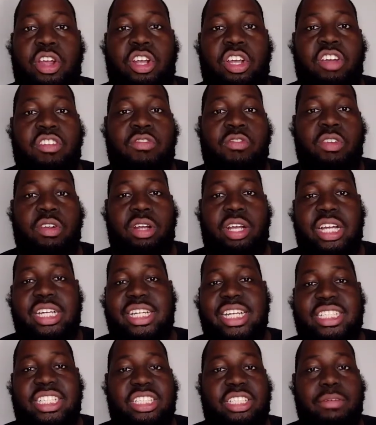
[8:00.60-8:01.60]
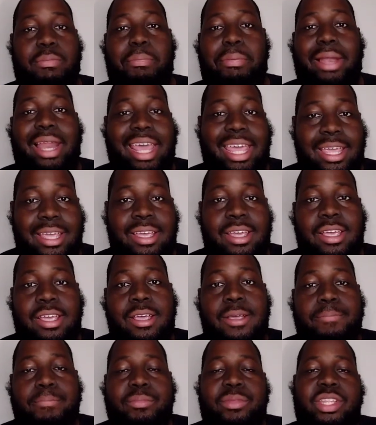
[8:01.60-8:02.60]
in good condition to play.
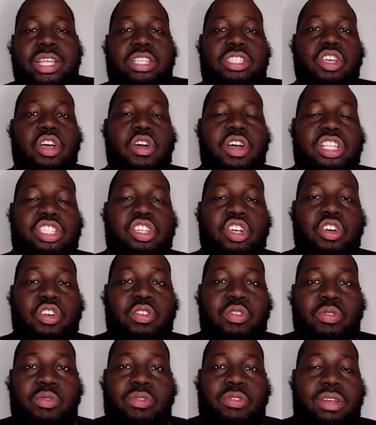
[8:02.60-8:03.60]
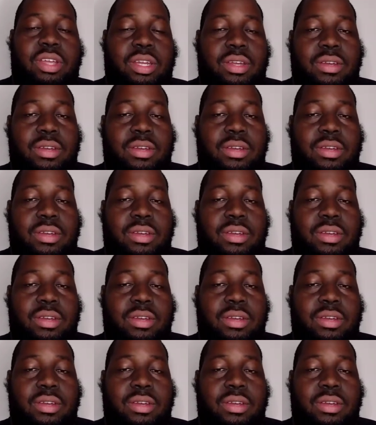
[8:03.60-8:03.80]
So until